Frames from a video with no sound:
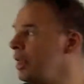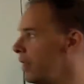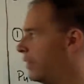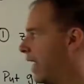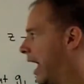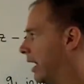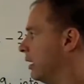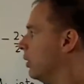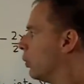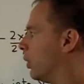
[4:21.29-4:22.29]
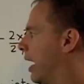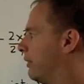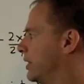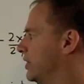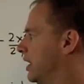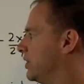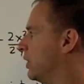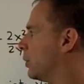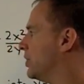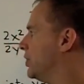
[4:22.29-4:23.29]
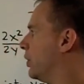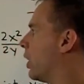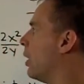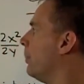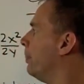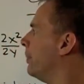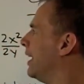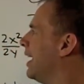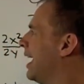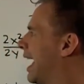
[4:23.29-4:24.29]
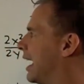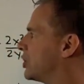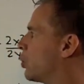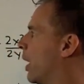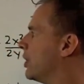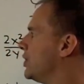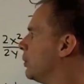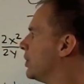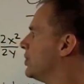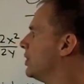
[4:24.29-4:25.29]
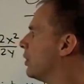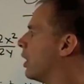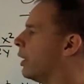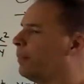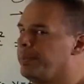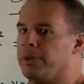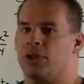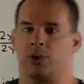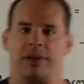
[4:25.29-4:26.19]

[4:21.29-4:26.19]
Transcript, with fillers: then we have z is equal to 0, x squared is equal to 0, so I